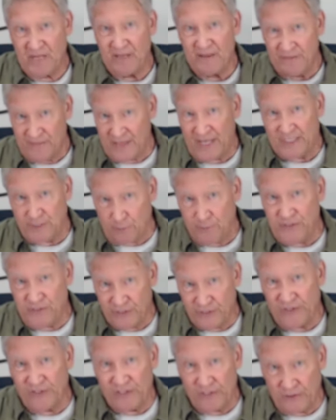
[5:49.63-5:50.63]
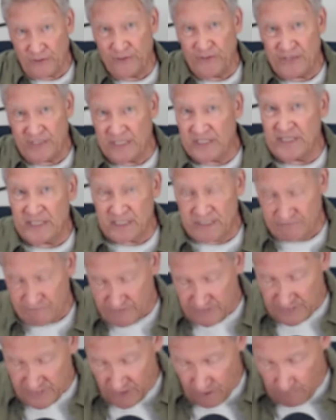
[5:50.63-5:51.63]
That's what you're going to learn in this
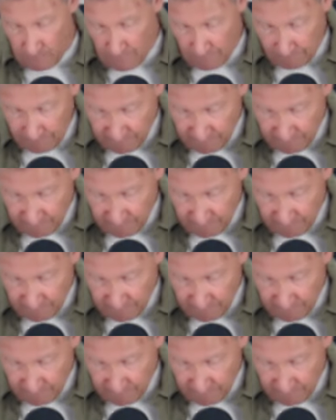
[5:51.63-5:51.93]
video.